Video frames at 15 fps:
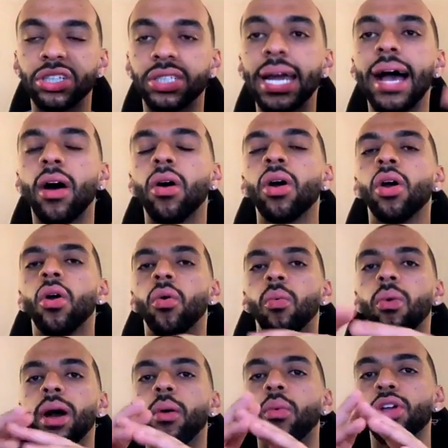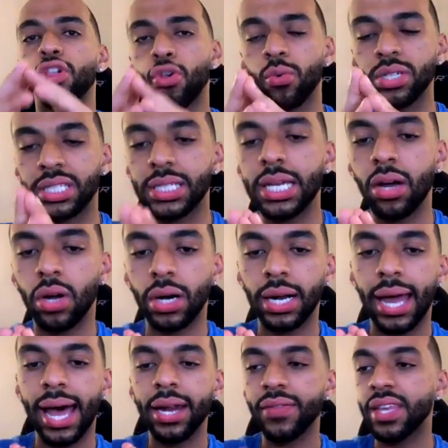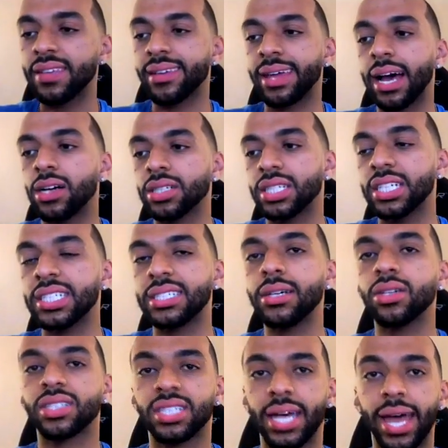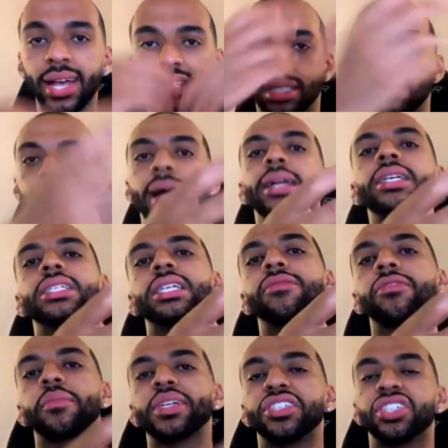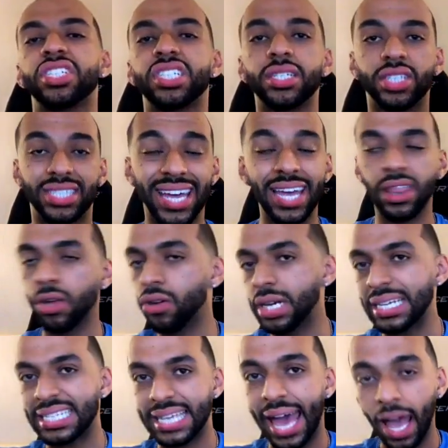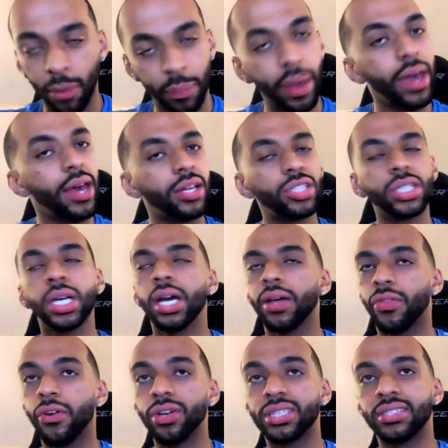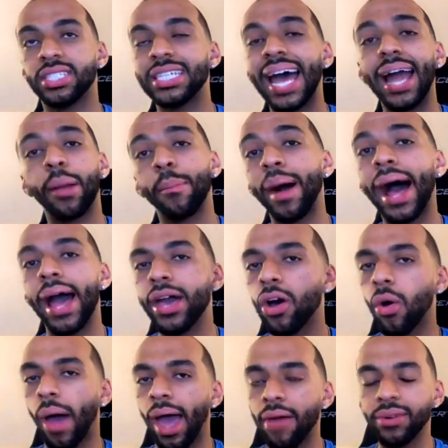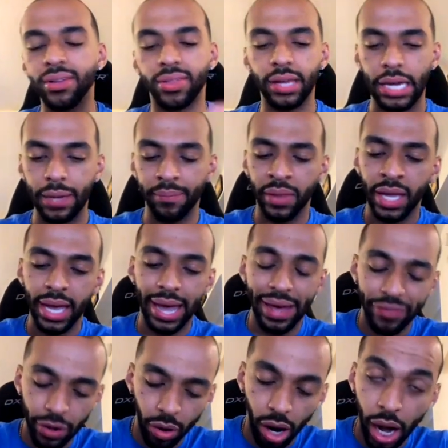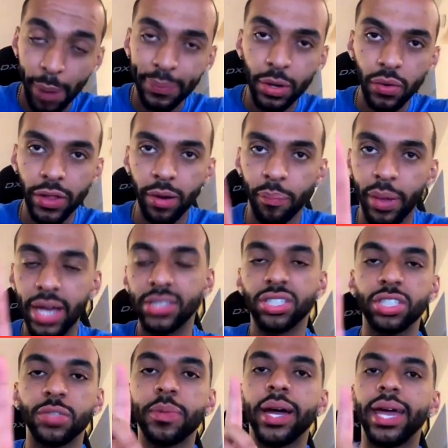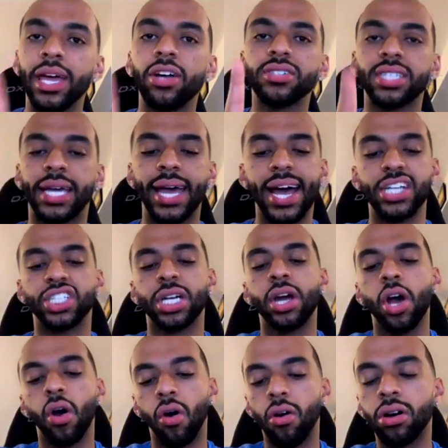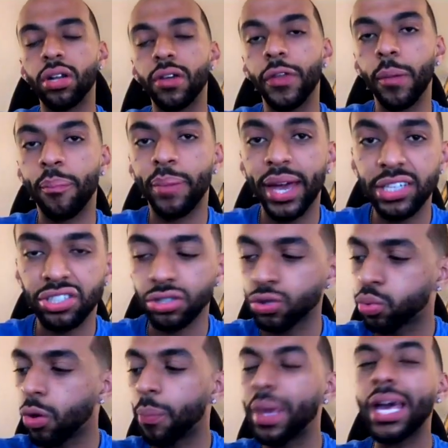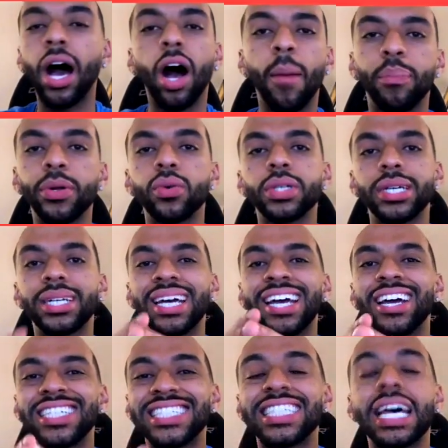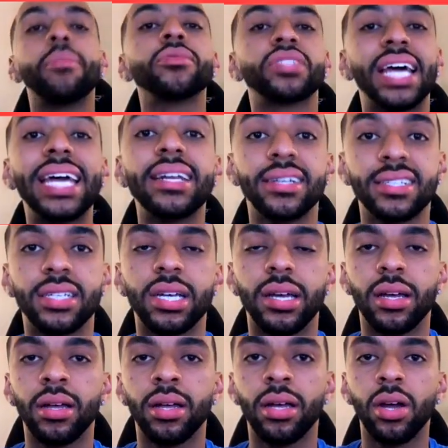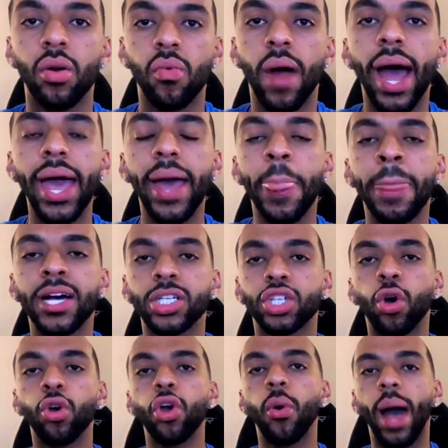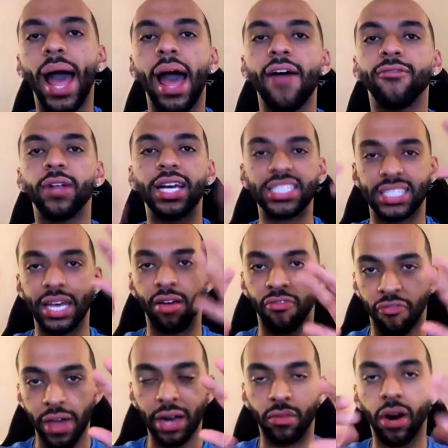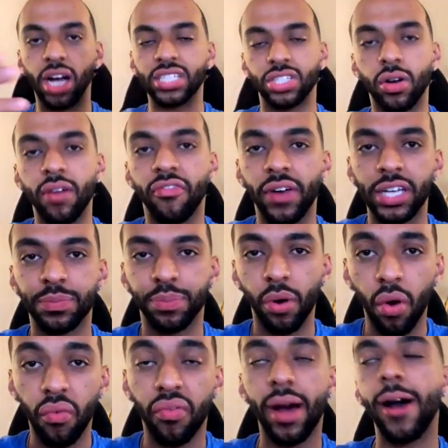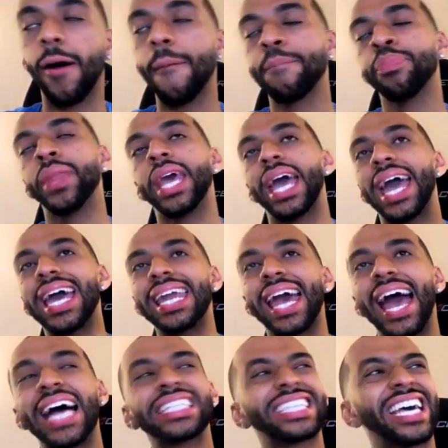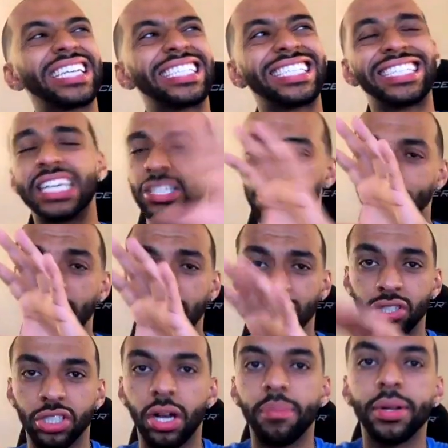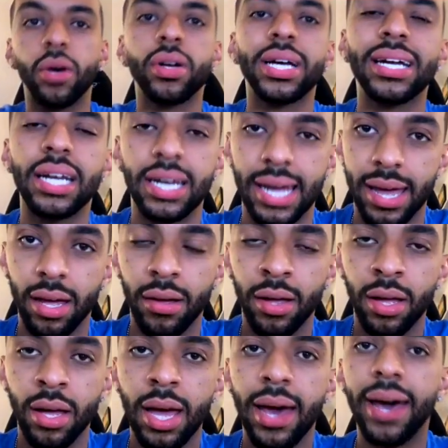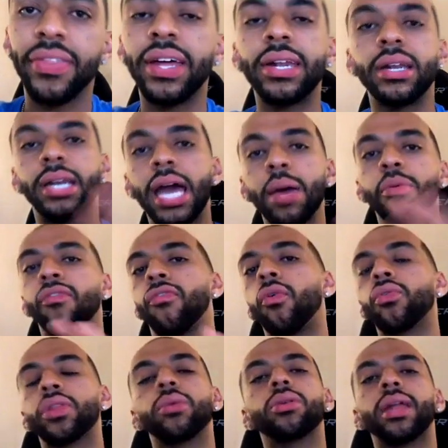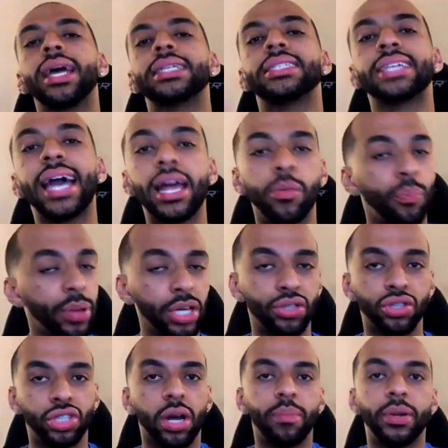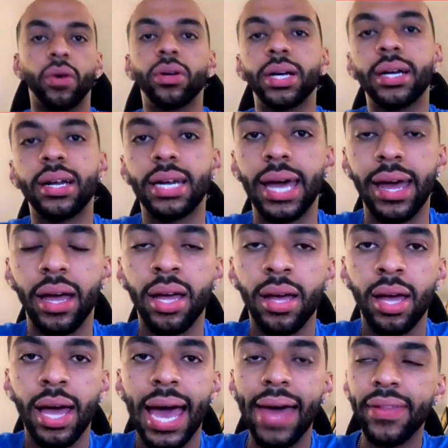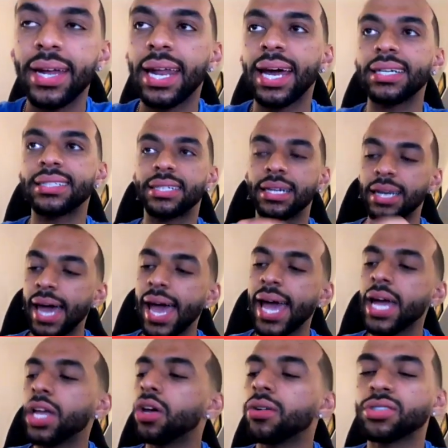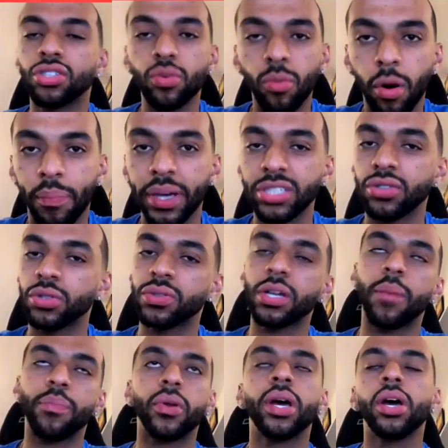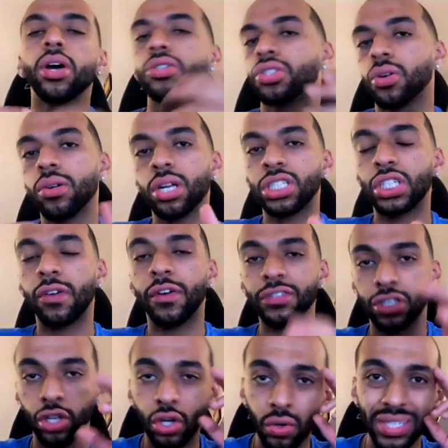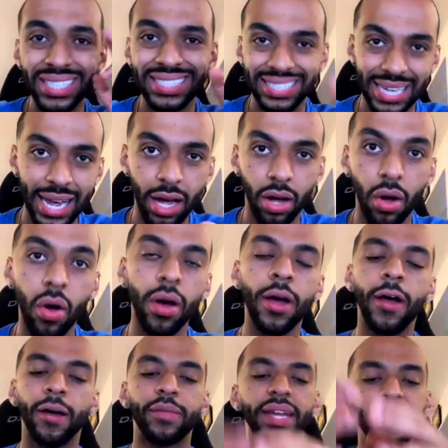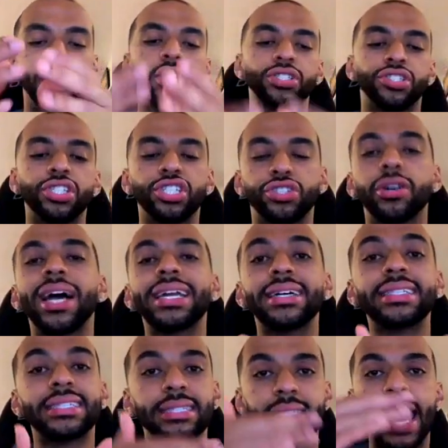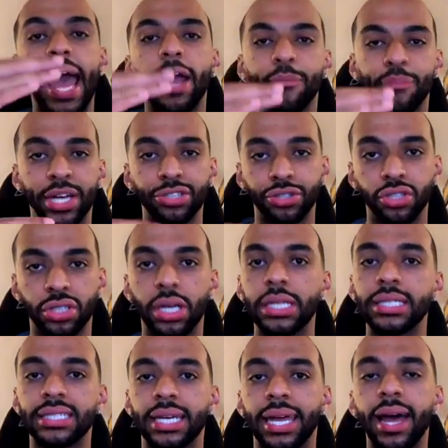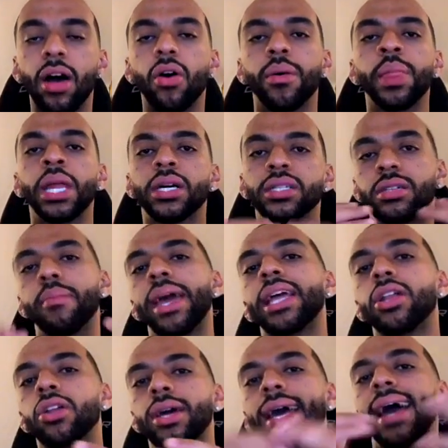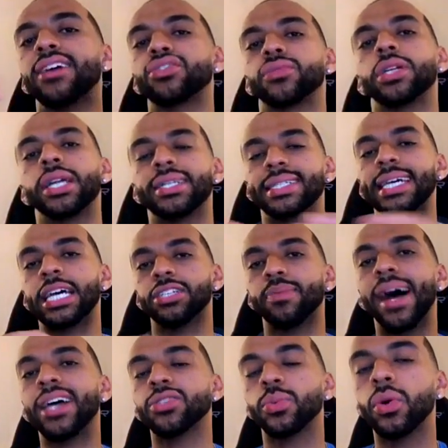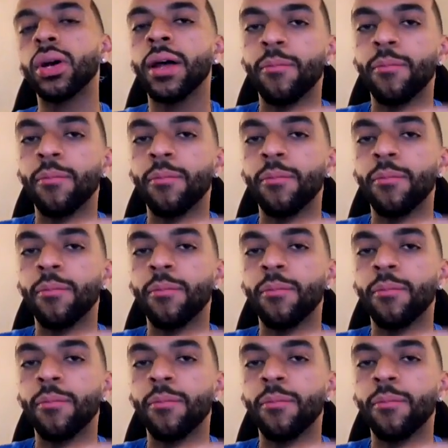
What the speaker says: Now, what you will see on a lot of these accounts is they'll take somebody's information, they'll take their exact page, their exact bio, everything, and they'll upload their pictures. But here's the catch: all of their pictures will be uploaded simultaneously, right? So you'll have, let's say, a fake RockStarrFx profile, and it has like 6 pictures uploading in a day. And then the day before, there were like 10 pictures uploading in a day. And then like today, 2 more pictures was uploaded, so on and so forth. So you can tell that they're just trying to stack pictures on this account to make it look as realistic as possible.